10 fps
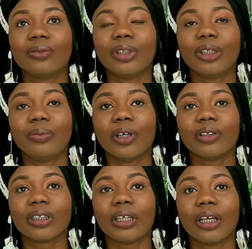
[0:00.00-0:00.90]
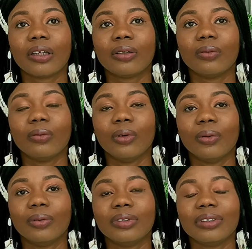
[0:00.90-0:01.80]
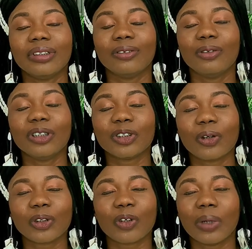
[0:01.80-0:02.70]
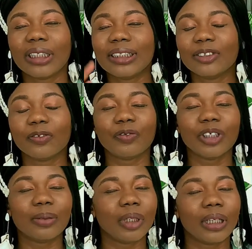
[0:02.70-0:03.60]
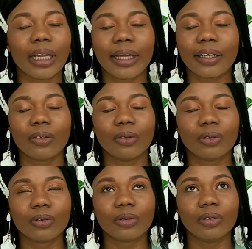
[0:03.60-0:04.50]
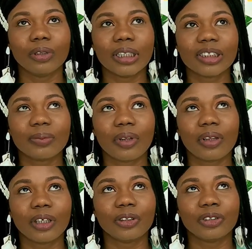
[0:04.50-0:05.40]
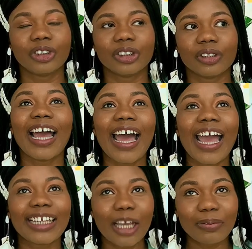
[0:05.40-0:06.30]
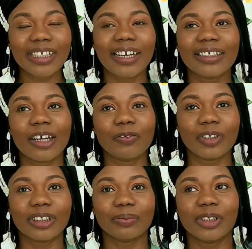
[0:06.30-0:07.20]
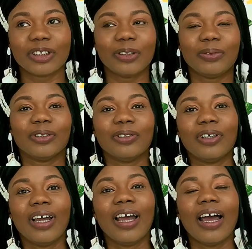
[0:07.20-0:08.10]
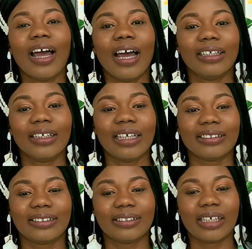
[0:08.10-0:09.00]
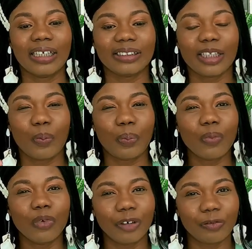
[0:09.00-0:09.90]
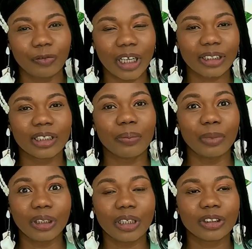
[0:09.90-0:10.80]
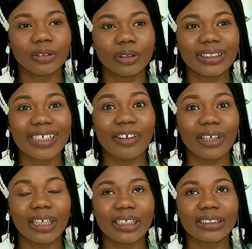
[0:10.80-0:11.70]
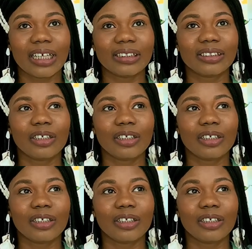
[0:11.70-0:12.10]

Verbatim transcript: within me, I was not like, whoa, who is God commanding to feed me? Like, oh goodness me, thank you, Jesus. I kept hearing that voice in my scripture. And as I kept reflecting and meditating on it, I realized that